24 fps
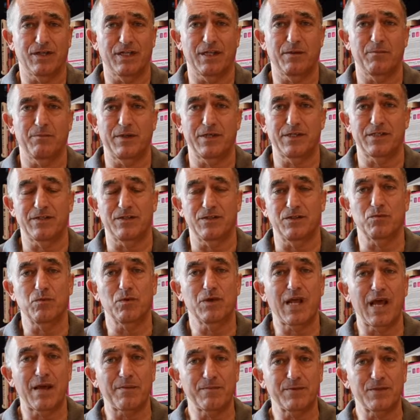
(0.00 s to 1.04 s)
getting blisters?
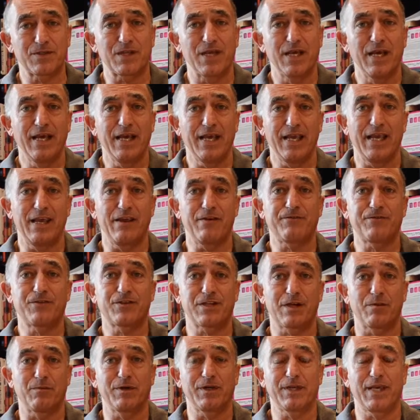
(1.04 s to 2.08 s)
What happens if
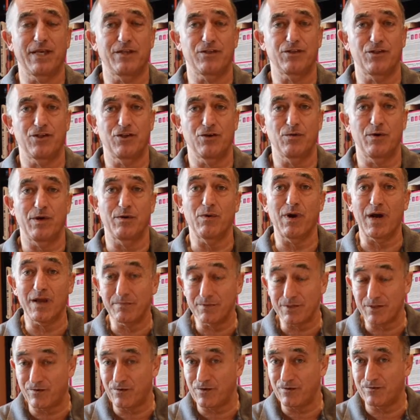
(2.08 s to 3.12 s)
someone gets in your way? What
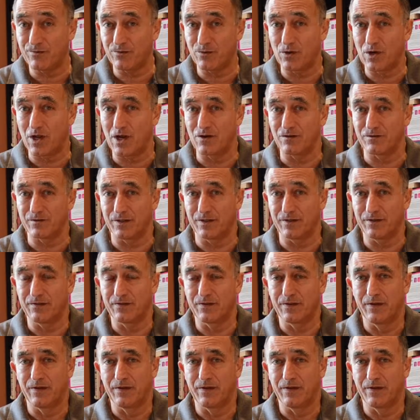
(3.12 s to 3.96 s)
happens if you fall over?